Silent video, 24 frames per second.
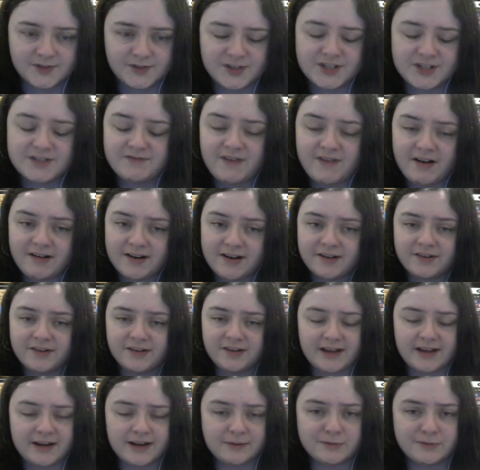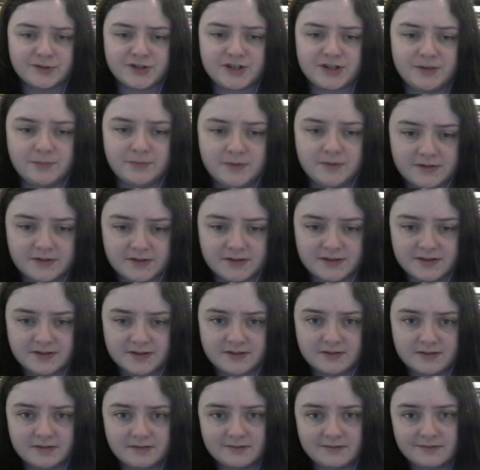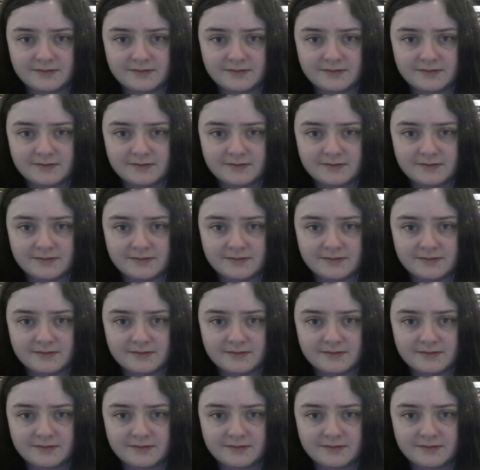She's very good at getting what she wants.